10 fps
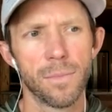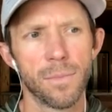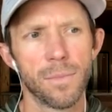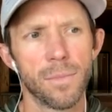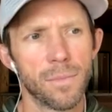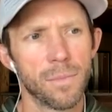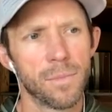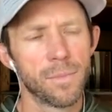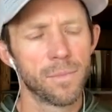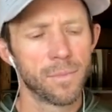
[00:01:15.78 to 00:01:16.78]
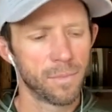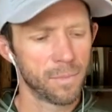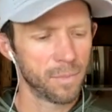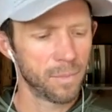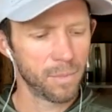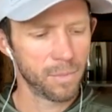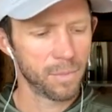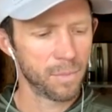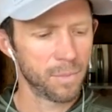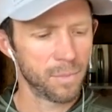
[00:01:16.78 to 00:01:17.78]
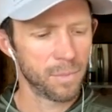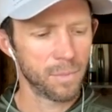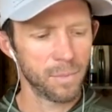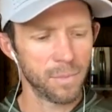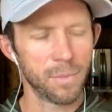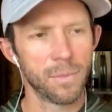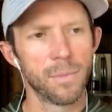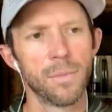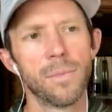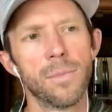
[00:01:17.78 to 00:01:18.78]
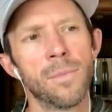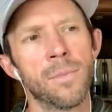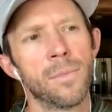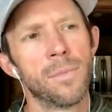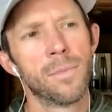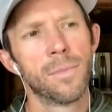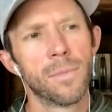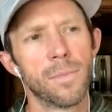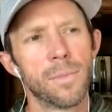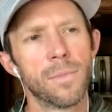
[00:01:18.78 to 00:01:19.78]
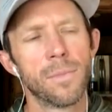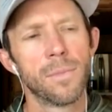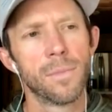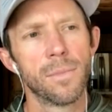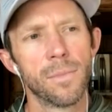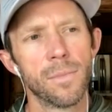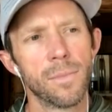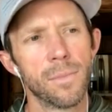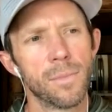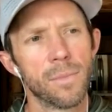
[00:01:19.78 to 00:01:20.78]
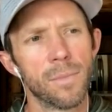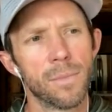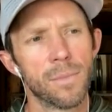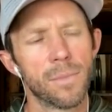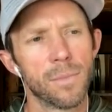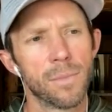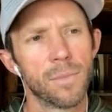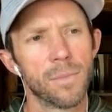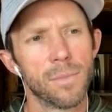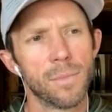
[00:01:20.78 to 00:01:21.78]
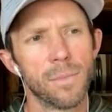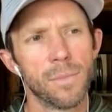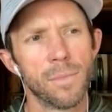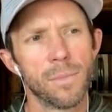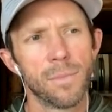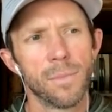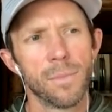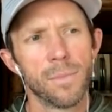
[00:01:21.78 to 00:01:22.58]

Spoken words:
(not speaking)